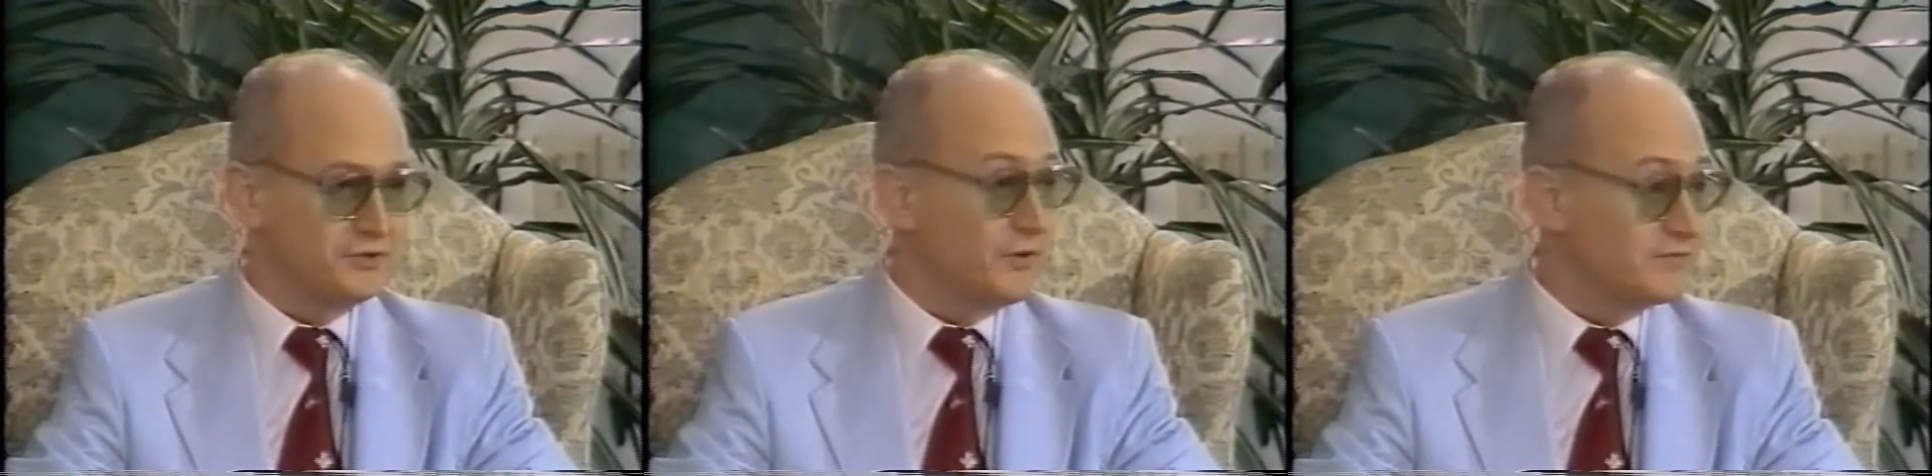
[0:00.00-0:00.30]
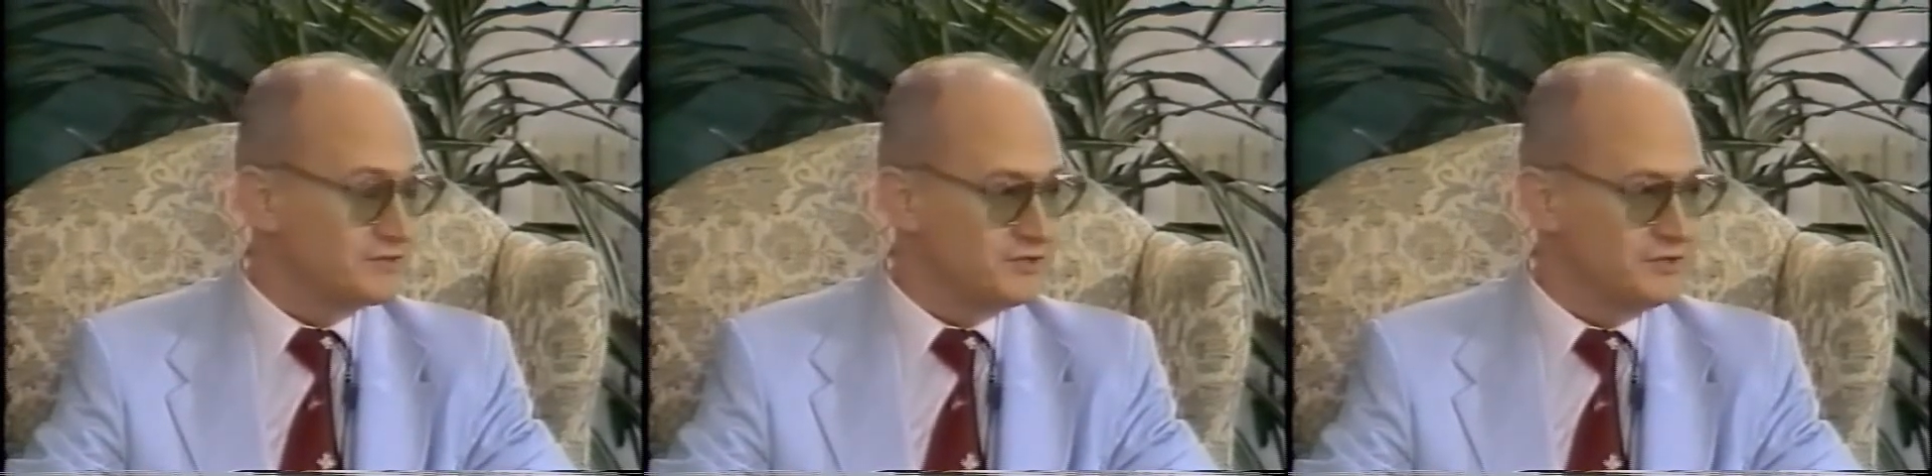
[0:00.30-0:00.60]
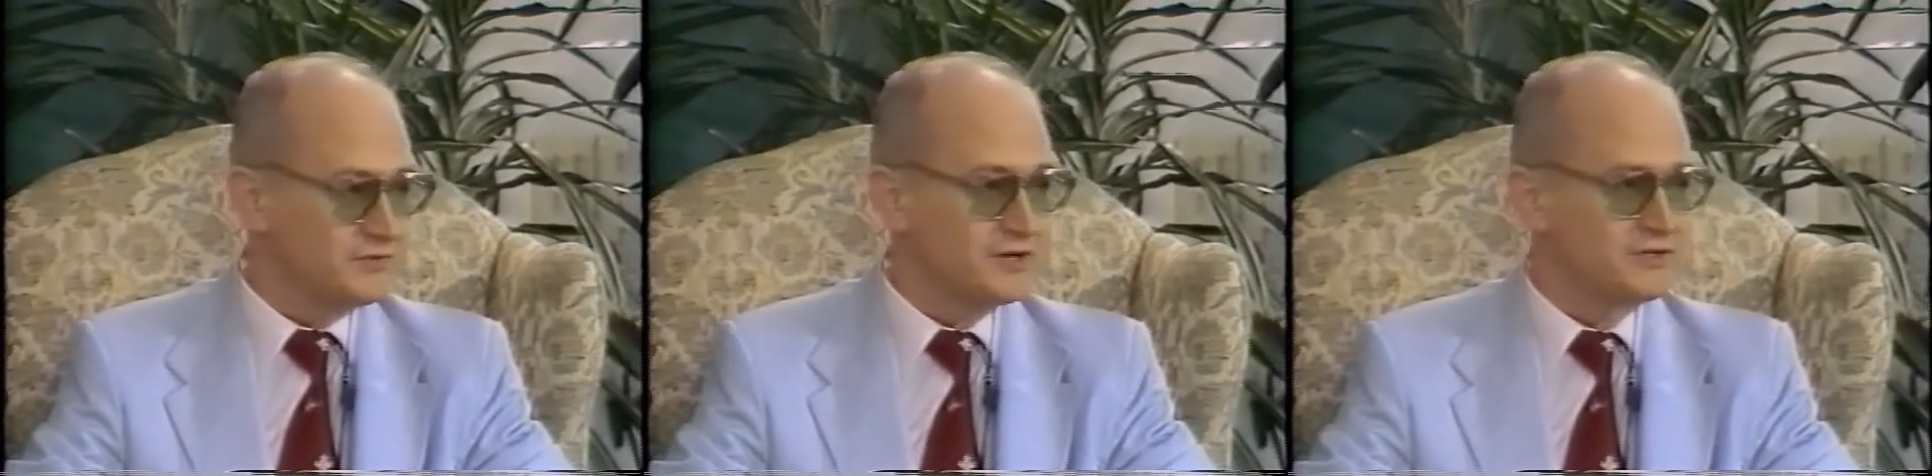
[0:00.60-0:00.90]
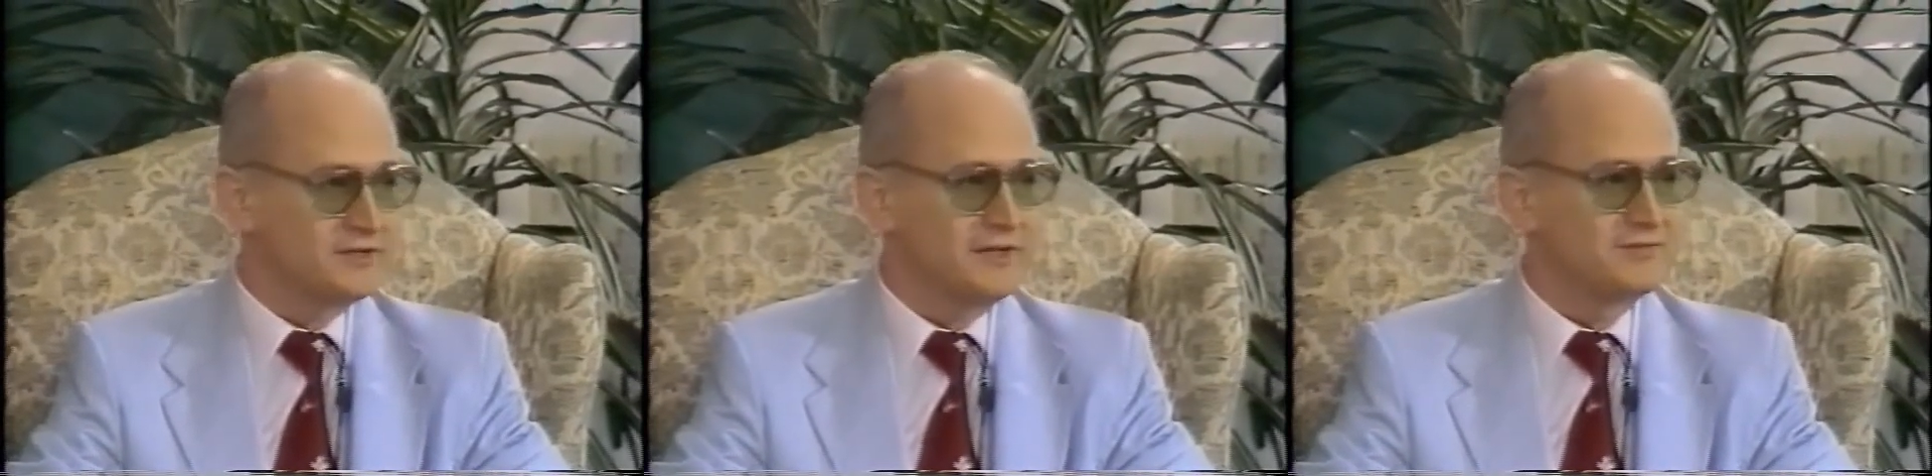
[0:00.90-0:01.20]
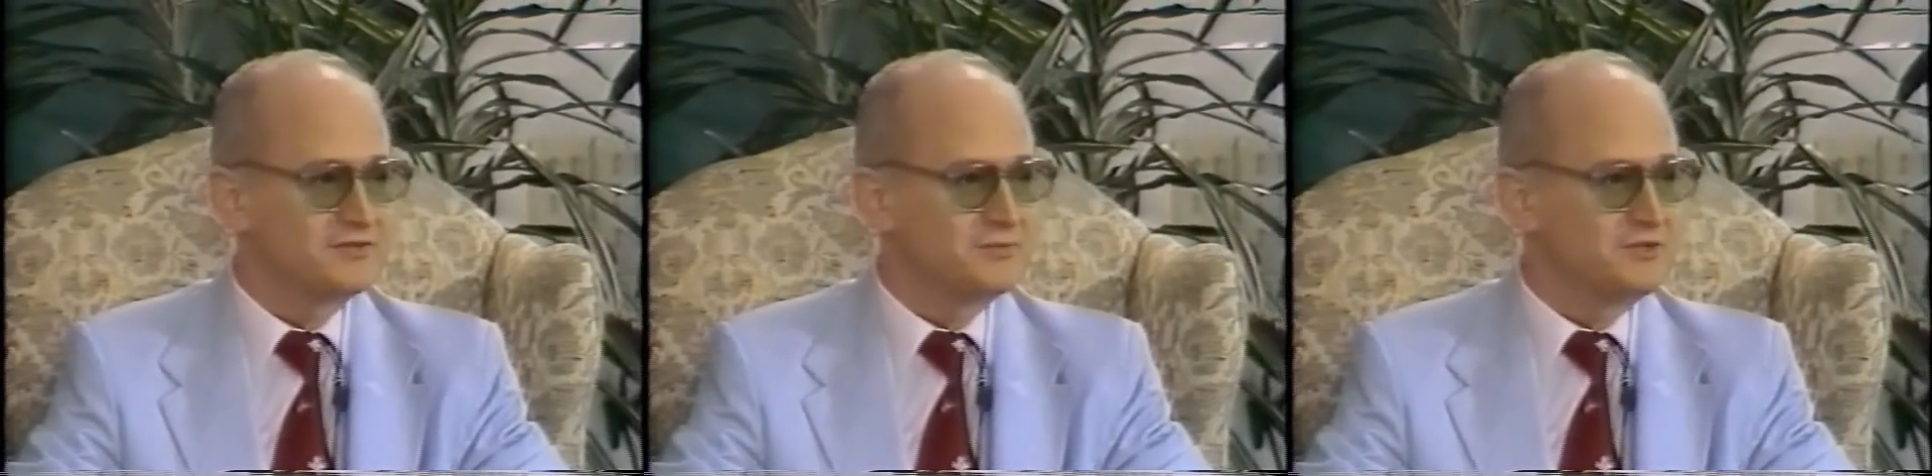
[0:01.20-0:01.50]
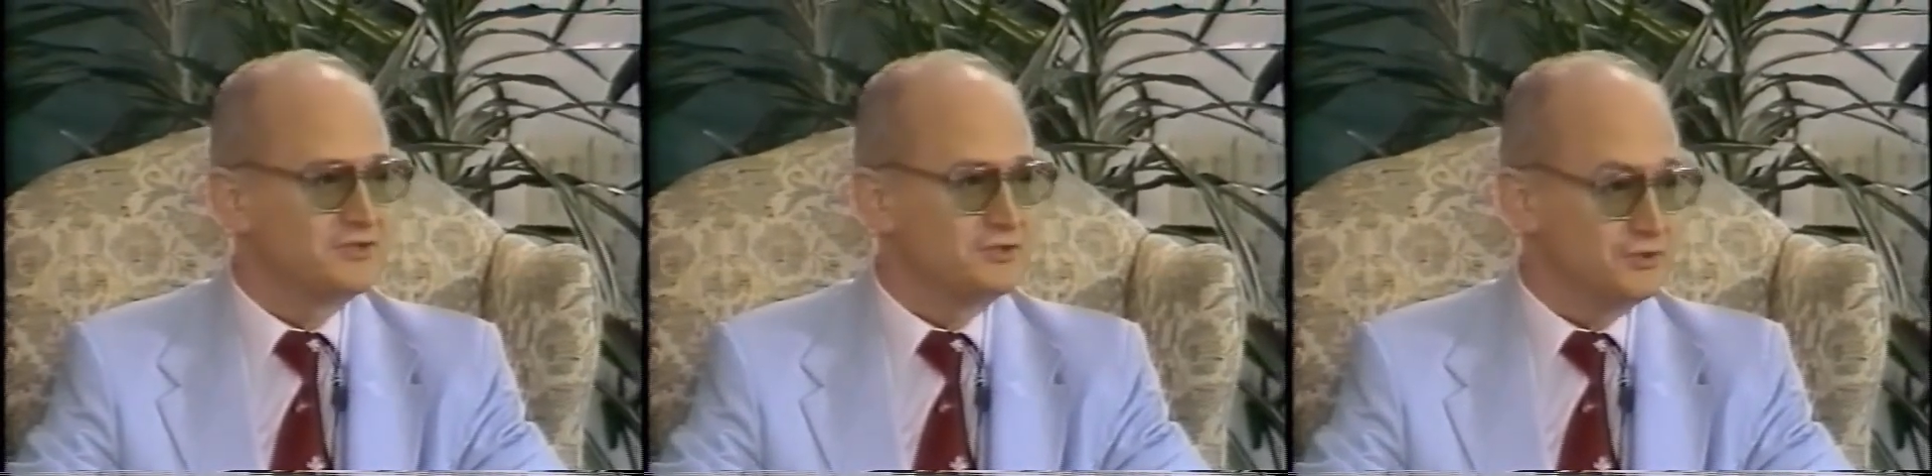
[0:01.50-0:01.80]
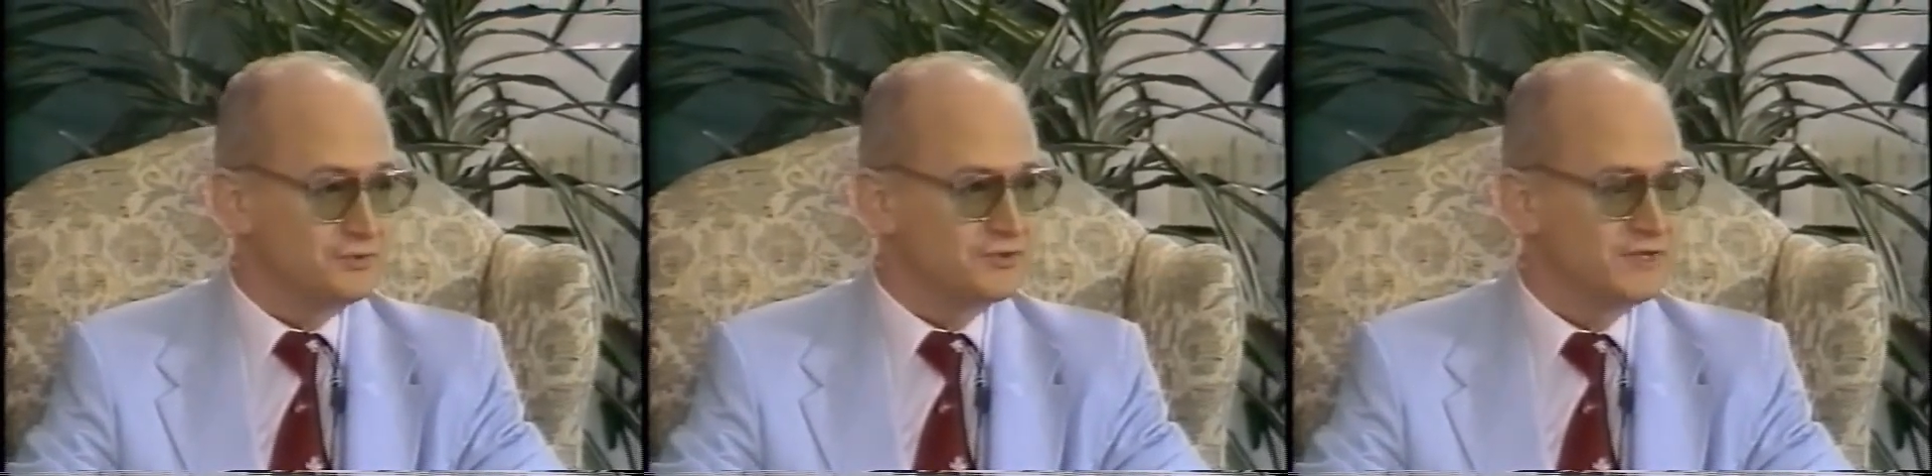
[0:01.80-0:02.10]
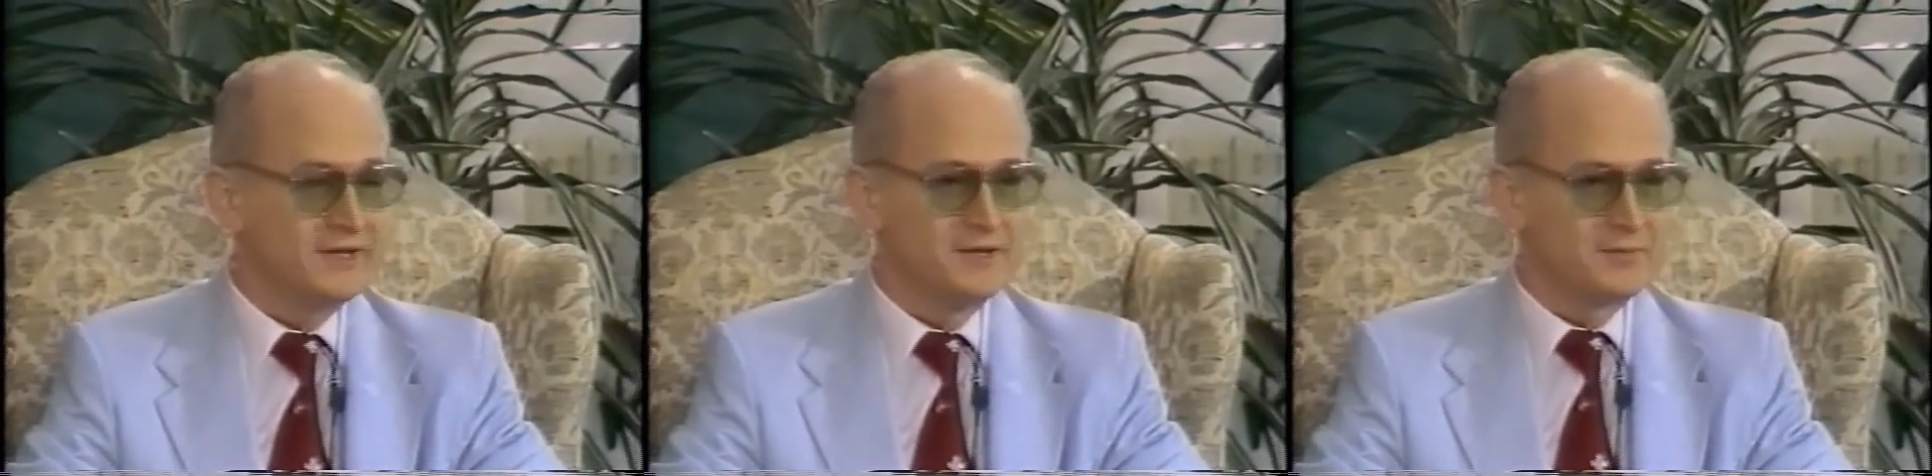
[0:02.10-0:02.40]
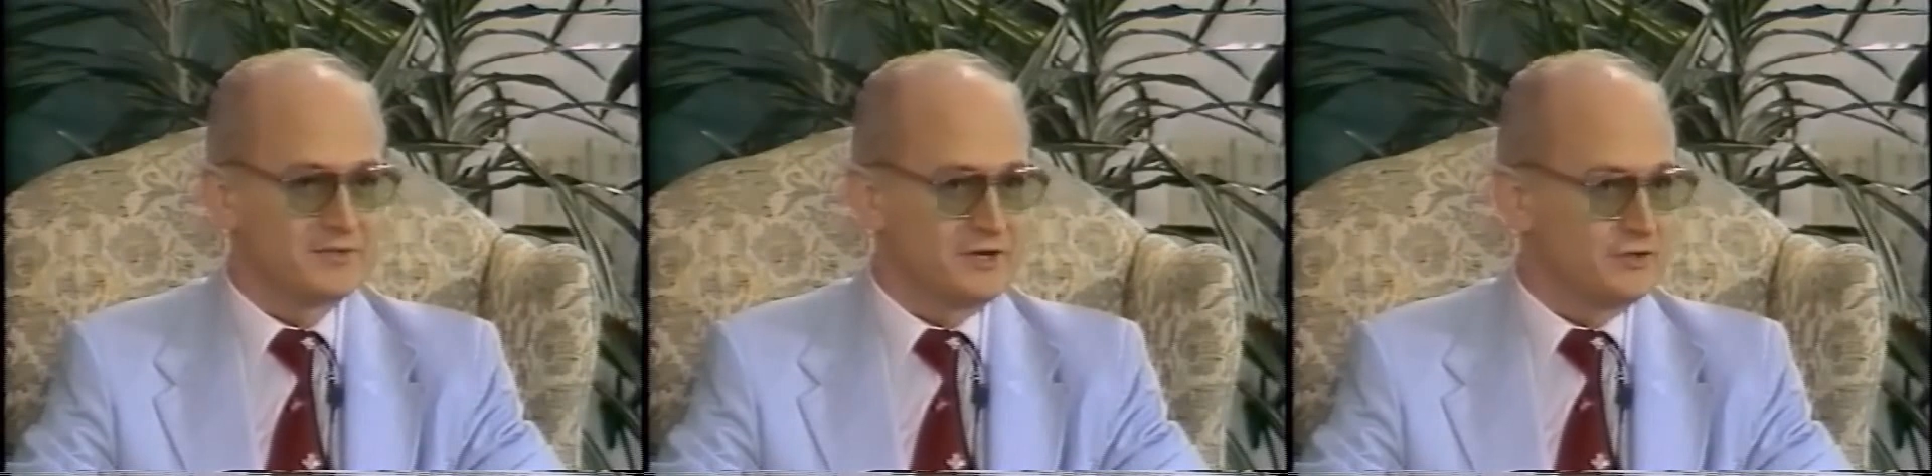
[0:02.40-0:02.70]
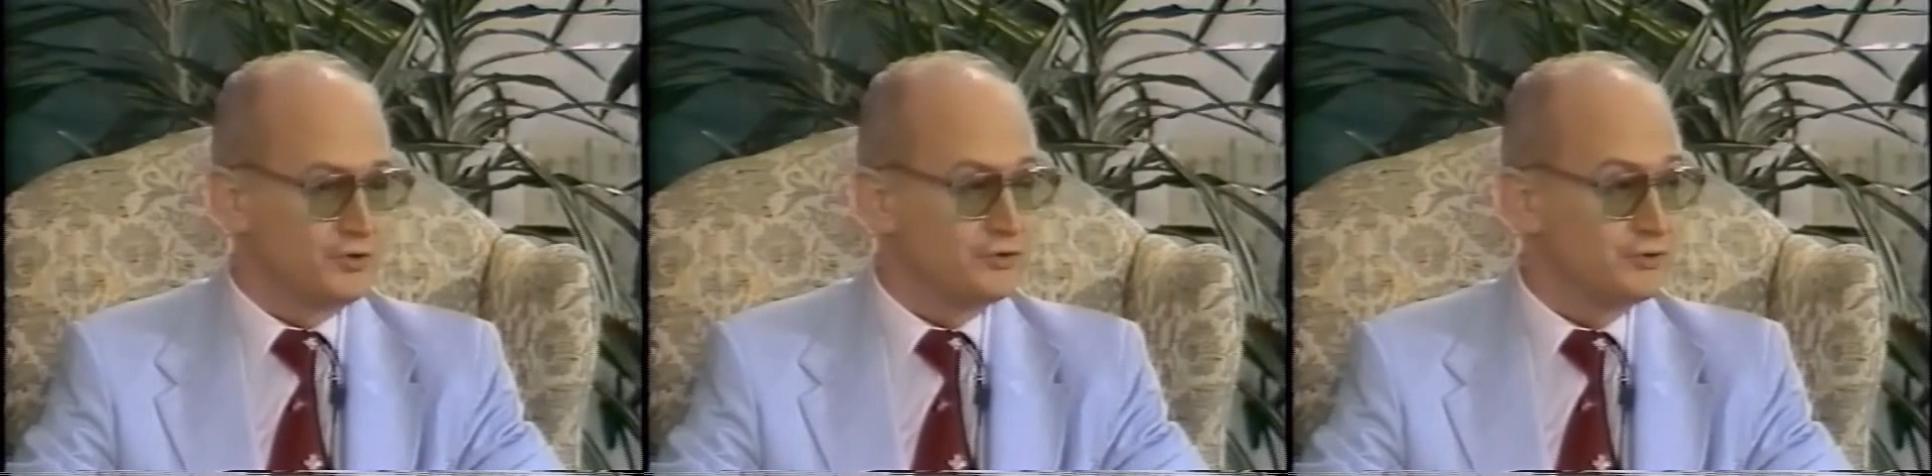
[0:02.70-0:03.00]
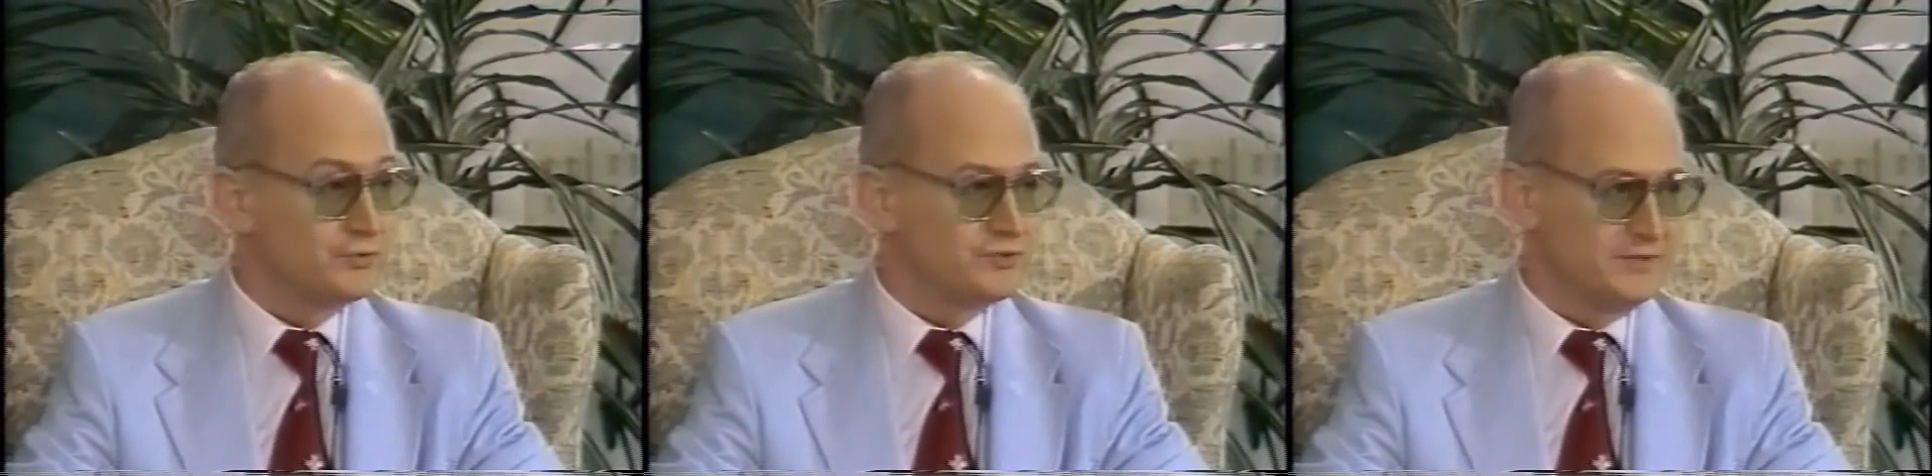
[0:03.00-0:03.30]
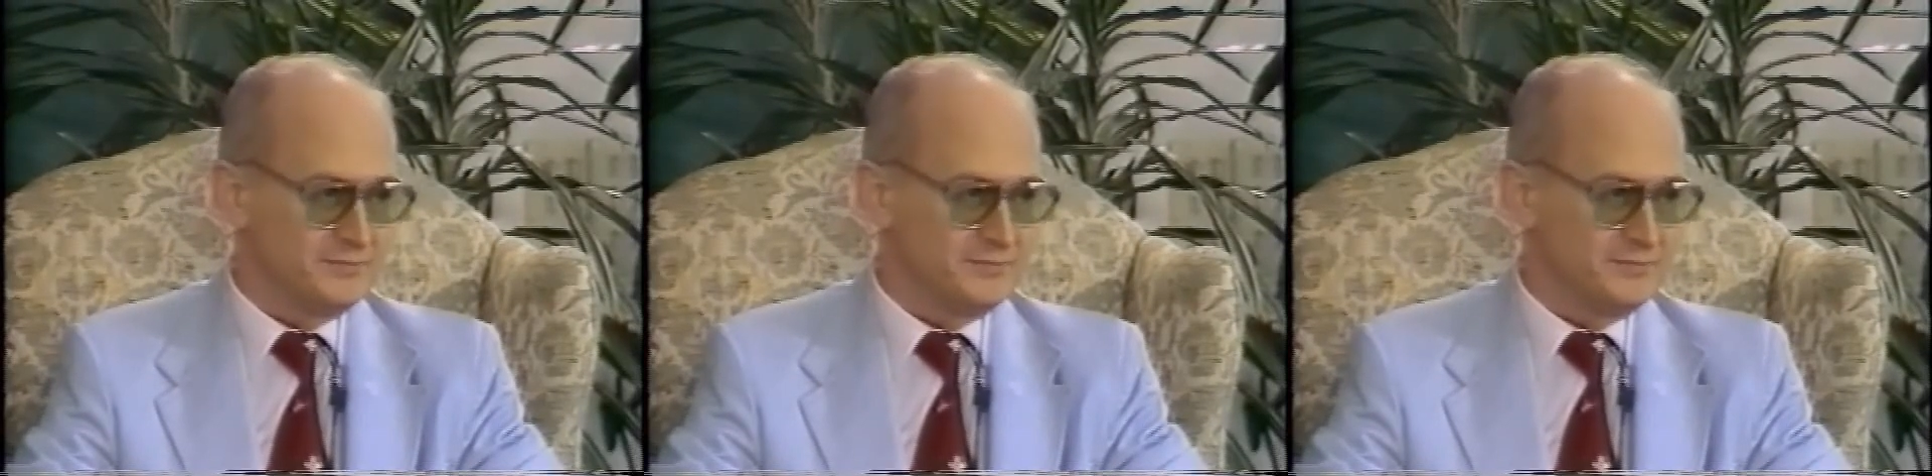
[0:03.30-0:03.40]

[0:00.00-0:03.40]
Novosti in Russian language means news, but there are no news.